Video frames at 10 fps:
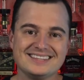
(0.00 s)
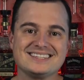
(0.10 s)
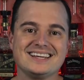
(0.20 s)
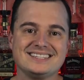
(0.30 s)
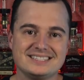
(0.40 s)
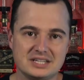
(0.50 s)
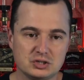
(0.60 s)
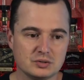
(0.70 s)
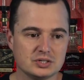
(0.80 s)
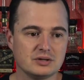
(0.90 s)
this nice
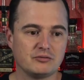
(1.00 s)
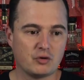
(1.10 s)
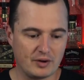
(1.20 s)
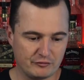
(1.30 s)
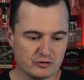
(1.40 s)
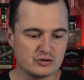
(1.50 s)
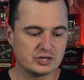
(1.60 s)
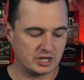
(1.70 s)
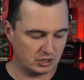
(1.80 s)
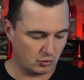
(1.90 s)
citrus of
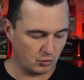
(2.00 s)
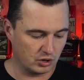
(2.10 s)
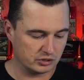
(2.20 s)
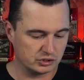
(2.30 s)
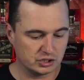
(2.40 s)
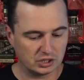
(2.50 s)
grapefruit and orange,